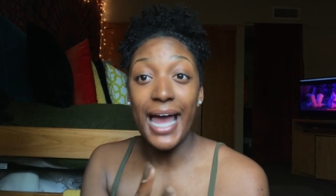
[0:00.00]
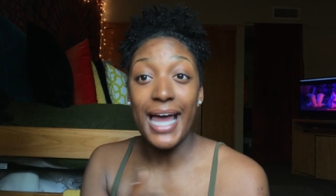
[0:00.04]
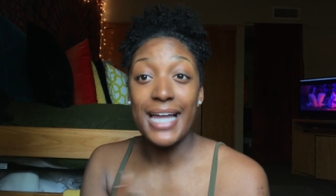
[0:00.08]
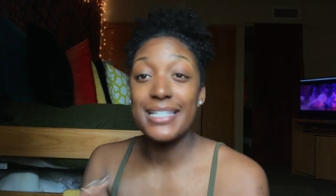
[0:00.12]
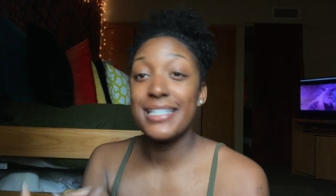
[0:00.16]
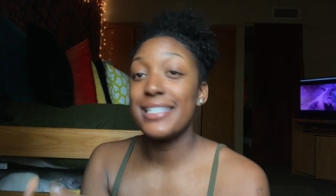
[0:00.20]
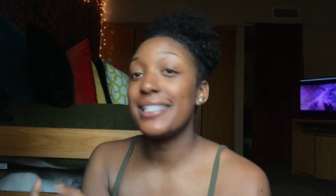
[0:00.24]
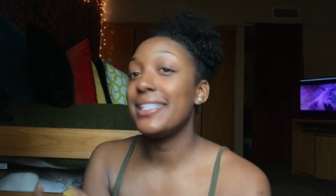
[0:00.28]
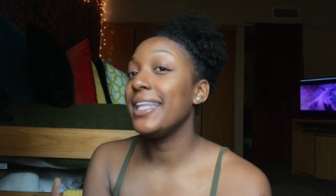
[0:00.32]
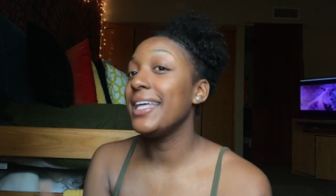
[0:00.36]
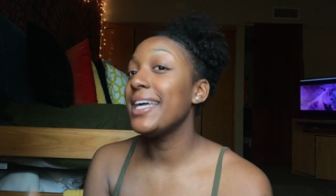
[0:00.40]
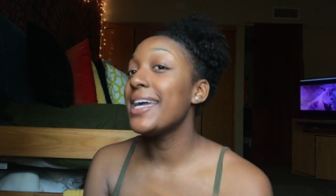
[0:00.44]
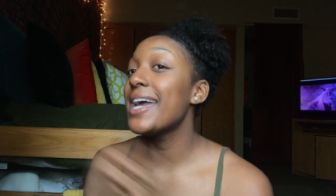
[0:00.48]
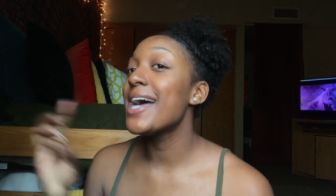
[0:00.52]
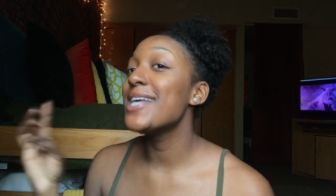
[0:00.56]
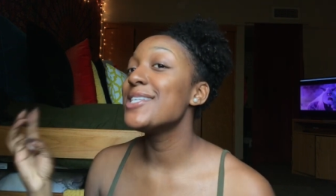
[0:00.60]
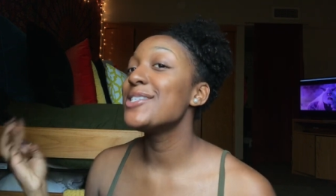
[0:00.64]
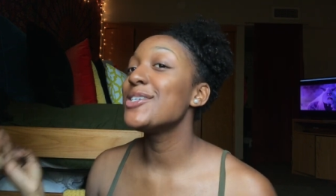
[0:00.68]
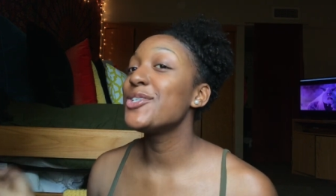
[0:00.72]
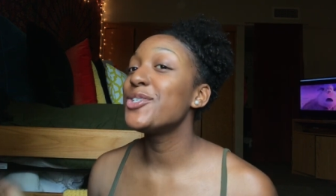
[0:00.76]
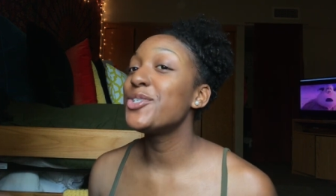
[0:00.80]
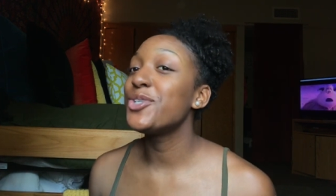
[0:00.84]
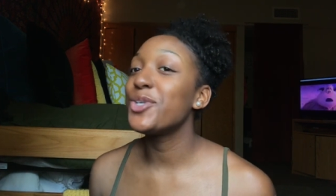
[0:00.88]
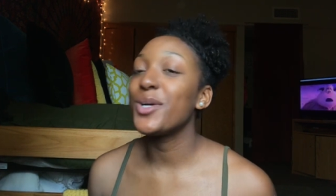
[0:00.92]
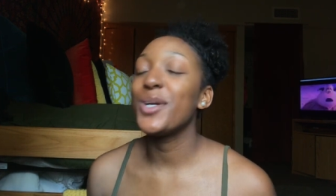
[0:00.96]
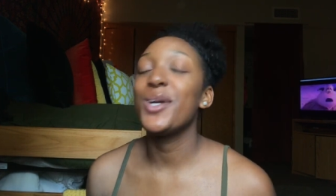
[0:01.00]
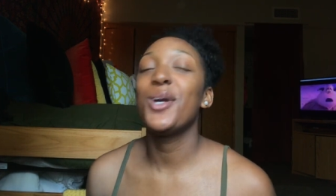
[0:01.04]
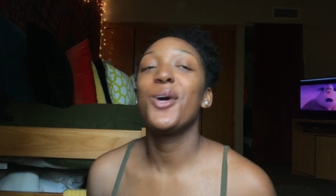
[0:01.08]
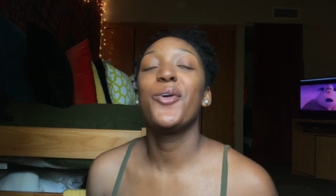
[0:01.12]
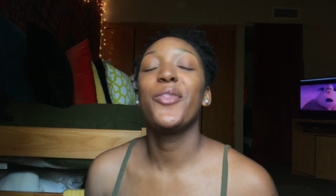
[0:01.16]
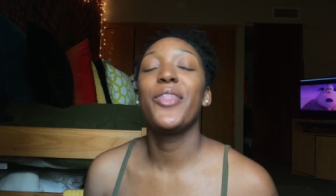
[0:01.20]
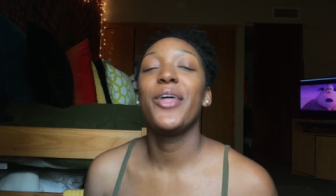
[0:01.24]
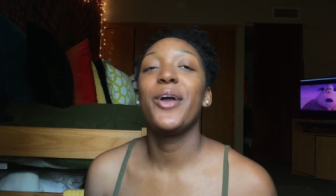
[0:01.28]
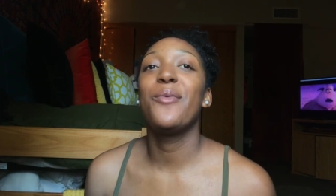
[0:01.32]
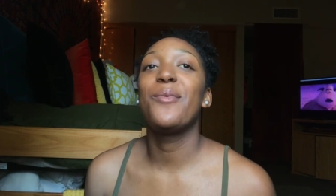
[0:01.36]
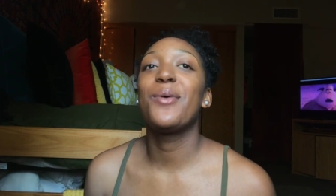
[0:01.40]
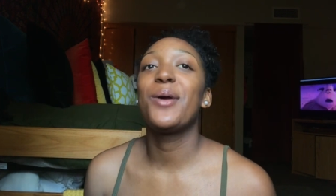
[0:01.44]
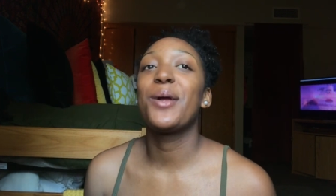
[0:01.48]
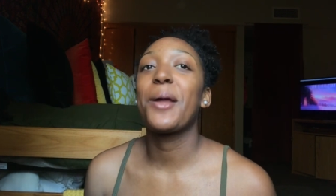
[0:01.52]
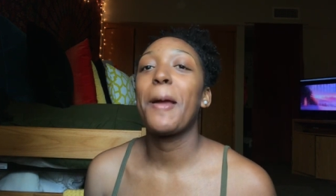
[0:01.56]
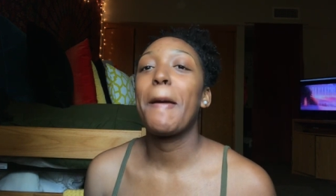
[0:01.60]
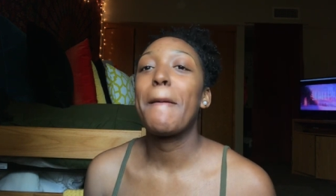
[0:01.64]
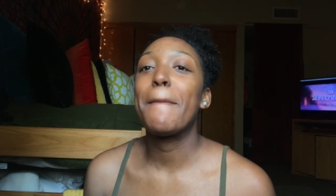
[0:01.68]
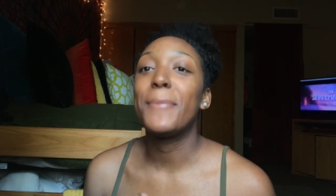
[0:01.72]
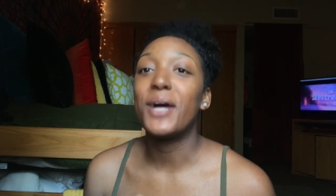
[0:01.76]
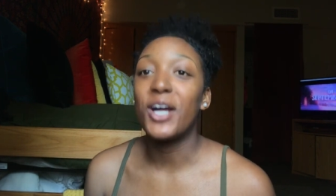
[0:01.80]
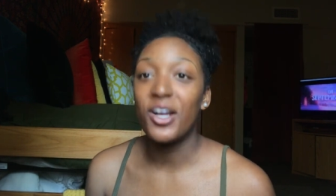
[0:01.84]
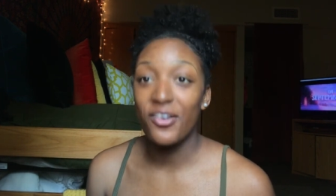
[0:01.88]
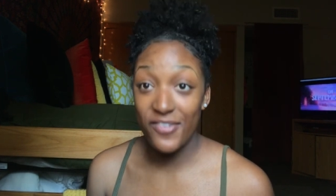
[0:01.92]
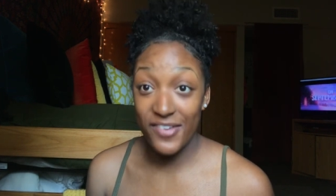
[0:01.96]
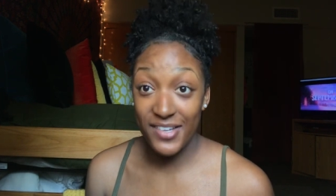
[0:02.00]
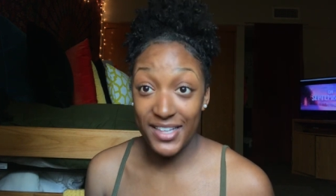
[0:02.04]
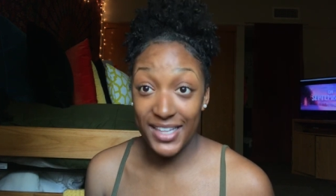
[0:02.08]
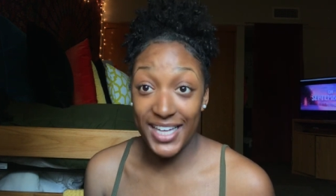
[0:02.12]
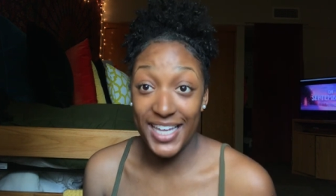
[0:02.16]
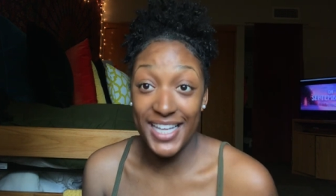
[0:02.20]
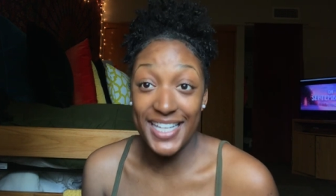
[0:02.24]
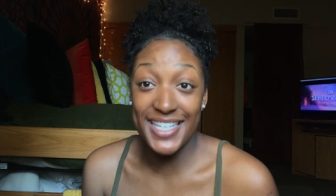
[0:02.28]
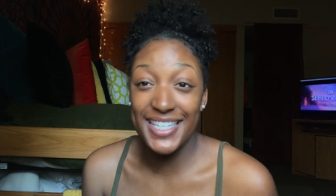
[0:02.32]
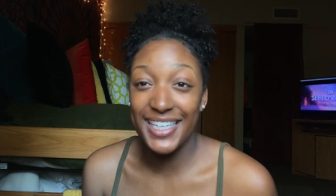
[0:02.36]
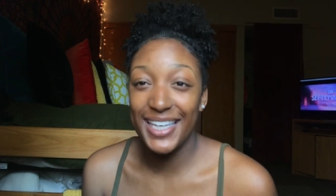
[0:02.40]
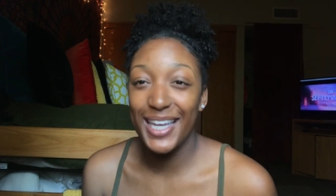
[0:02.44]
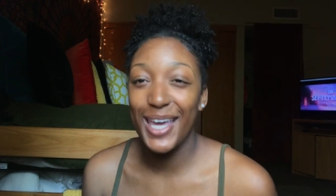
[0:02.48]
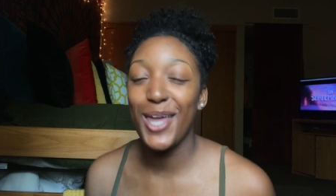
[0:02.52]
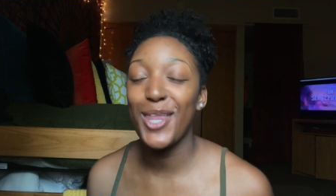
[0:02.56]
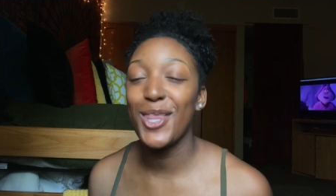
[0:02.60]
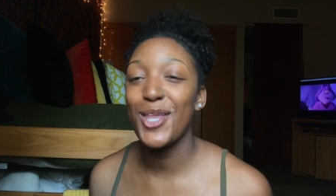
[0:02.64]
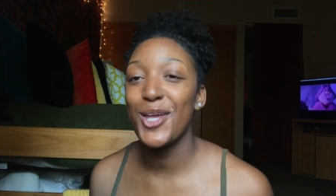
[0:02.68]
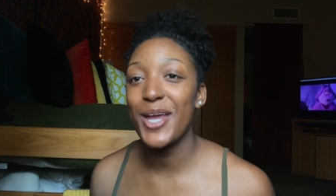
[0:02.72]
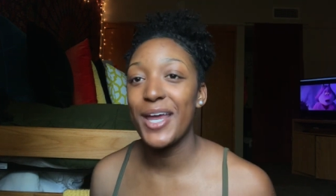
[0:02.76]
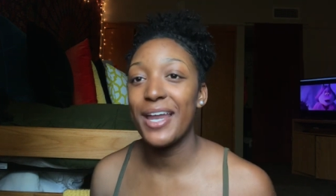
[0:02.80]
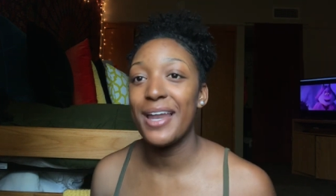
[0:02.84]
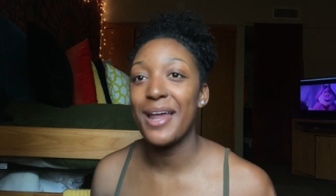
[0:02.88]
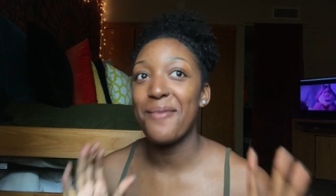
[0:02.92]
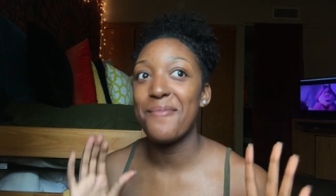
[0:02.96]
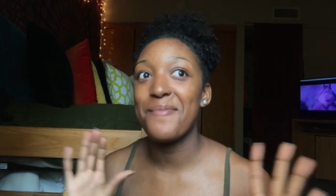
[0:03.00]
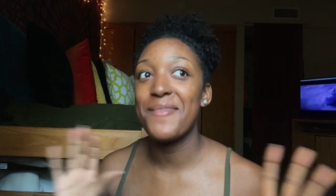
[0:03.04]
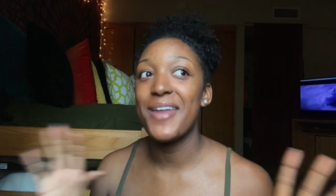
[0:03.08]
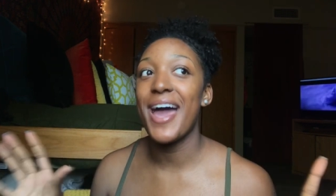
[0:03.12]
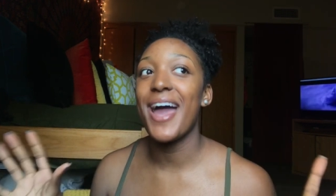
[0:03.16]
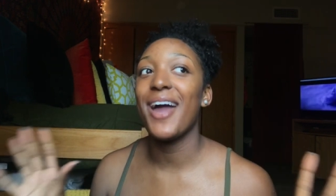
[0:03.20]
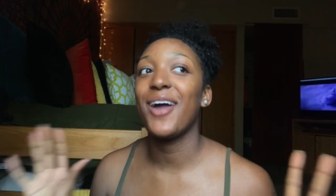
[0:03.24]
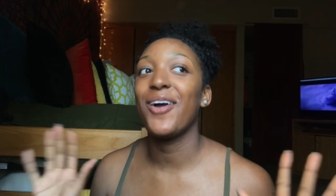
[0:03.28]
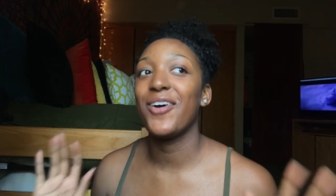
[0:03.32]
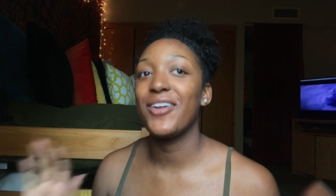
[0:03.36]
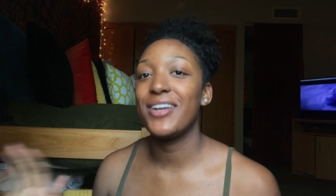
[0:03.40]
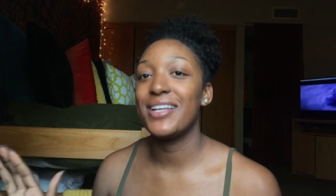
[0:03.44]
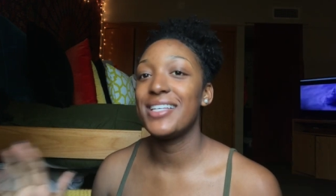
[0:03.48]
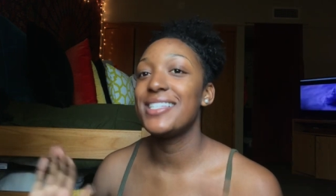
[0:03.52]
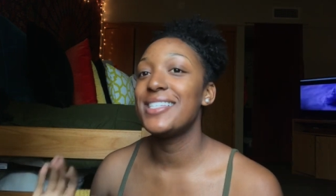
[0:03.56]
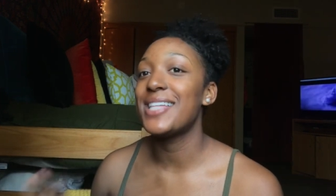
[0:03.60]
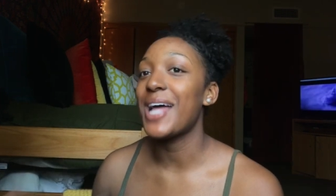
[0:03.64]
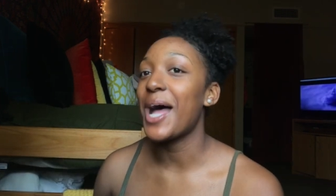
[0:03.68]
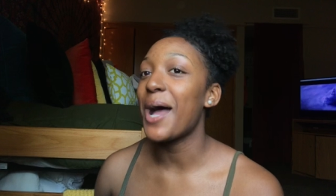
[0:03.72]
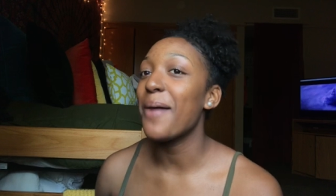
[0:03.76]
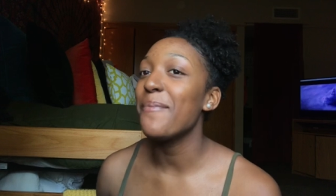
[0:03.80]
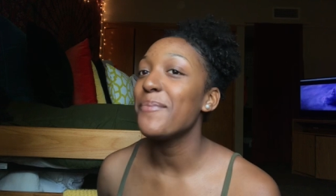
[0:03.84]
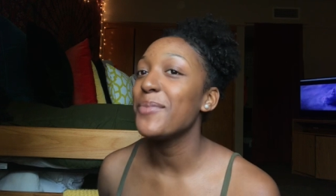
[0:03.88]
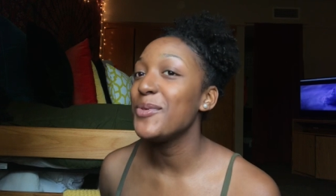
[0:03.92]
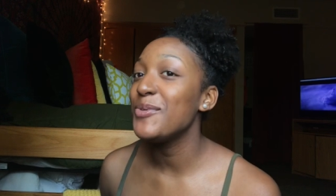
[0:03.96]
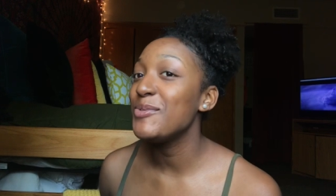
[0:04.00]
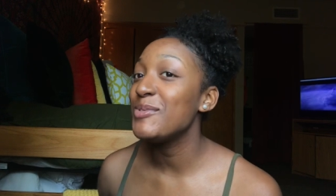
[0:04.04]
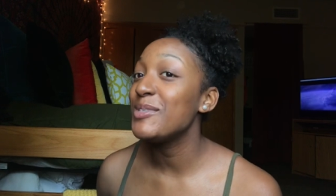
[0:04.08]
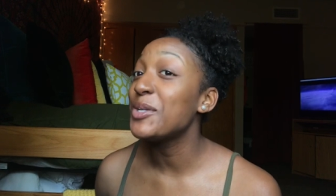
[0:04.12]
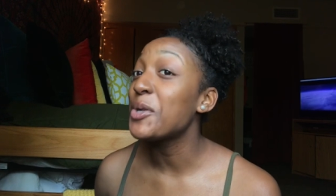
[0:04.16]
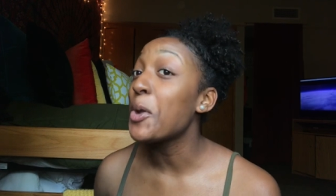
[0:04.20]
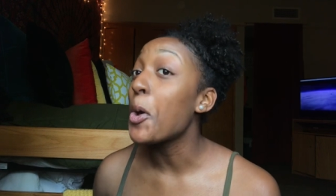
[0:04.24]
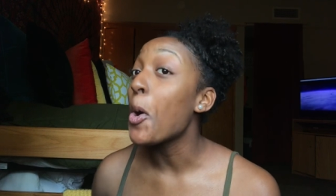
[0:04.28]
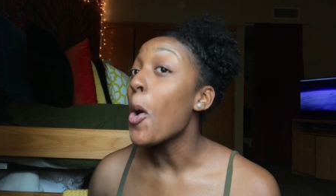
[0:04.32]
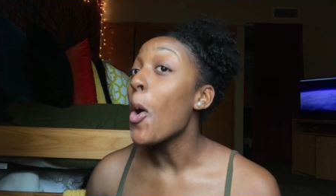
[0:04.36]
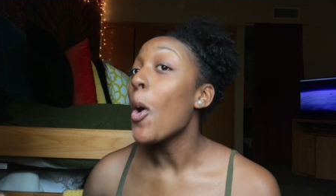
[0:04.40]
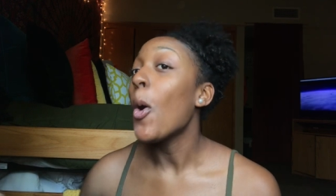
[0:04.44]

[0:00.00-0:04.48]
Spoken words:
I just think as a trio they work perfectly together, and I'm not gonna stop using